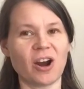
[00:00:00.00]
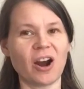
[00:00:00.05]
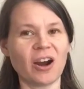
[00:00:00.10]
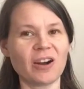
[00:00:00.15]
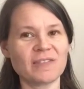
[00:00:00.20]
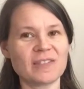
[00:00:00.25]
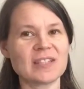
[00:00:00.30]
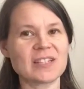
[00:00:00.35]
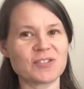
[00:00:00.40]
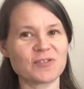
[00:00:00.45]

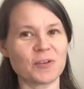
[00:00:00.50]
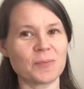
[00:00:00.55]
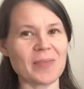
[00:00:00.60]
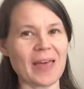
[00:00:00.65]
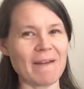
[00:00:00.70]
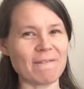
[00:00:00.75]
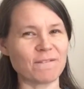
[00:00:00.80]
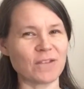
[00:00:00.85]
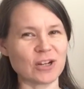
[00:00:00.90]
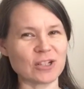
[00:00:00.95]
harvest from
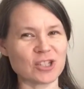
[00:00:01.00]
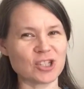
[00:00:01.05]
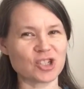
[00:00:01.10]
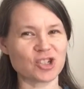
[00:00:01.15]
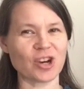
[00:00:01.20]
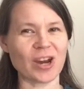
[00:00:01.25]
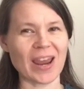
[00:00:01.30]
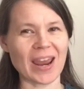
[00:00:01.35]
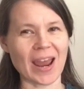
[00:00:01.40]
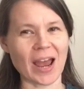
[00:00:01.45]
that first
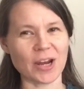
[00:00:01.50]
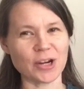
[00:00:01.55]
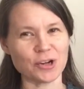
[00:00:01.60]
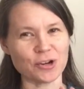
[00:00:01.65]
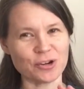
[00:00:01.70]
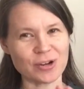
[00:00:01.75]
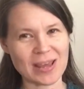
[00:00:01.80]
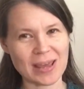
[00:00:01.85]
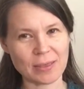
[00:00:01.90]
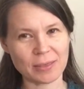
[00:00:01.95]
tray
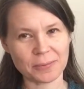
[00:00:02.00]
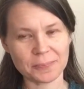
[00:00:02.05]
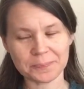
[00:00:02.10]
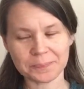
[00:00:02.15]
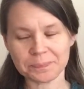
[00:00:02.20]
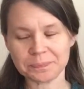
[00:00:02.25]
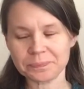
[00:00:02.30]
underneath.